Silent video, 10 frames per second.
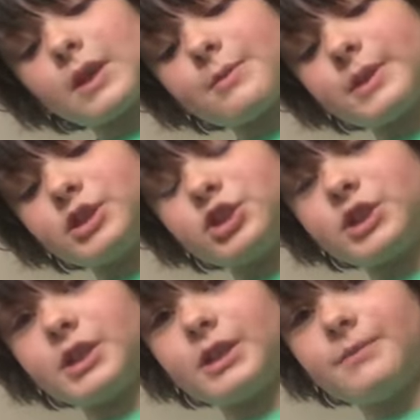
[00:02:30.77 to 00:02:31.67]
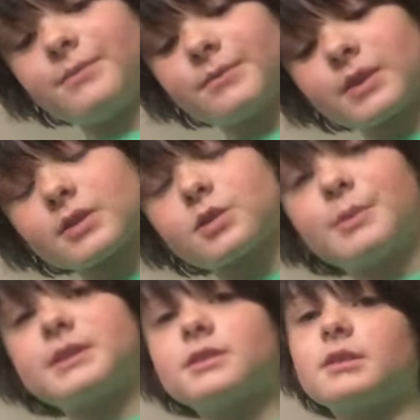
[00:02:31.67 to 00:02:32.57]
and then G. So
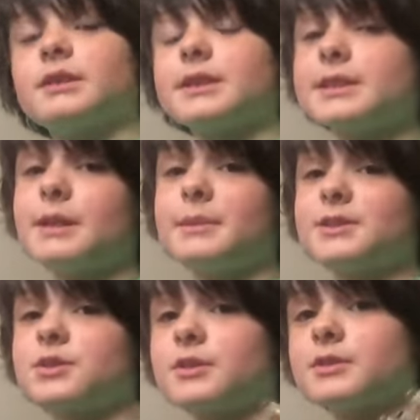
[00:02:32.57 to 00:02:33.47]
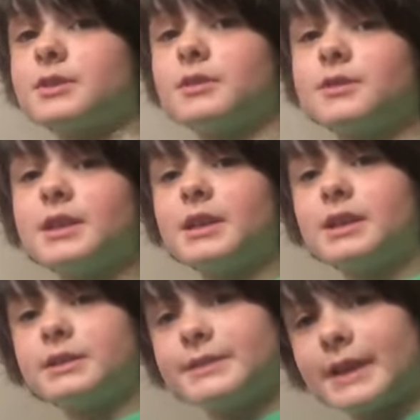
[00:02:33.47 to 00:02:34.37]
basically, this is how many strokes it goes.
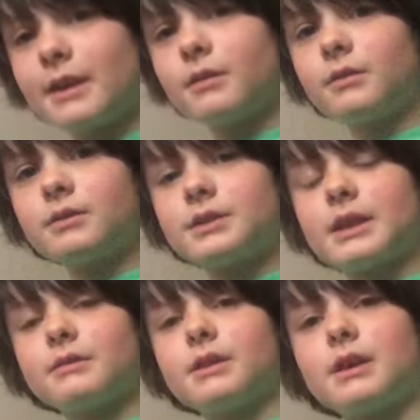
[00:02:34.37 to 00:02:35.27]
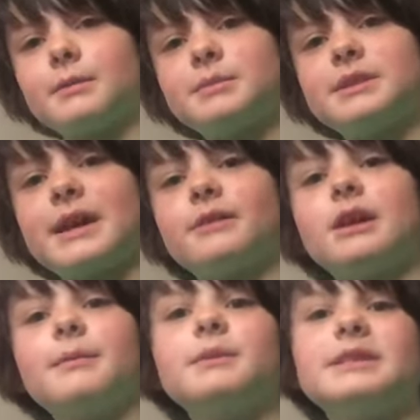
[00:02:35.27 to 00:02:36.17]
Down, down, up, down,
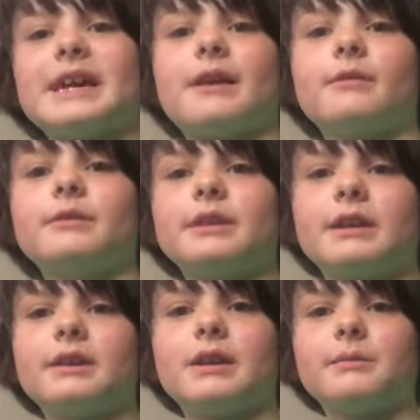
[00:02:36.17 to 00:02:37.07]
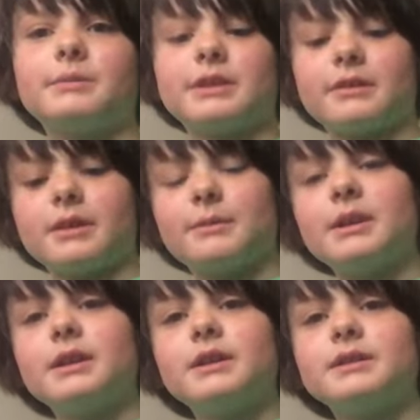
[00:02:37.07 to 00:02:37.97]
up, down, down, up, down, up,
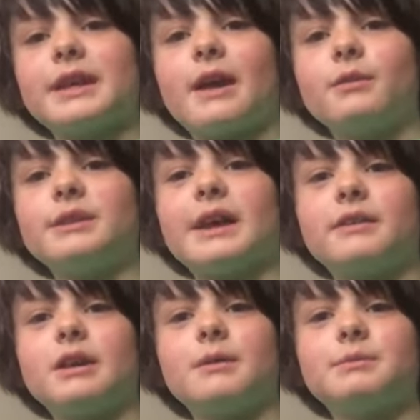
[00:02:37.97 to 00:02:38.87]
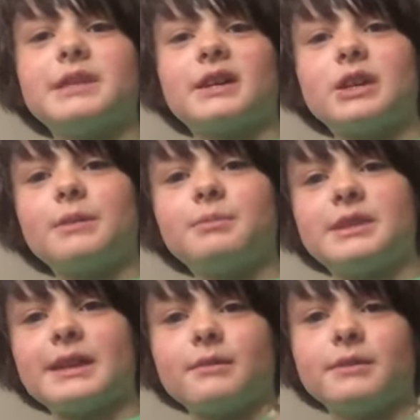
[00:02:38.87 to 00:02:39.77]
down, down, up, down,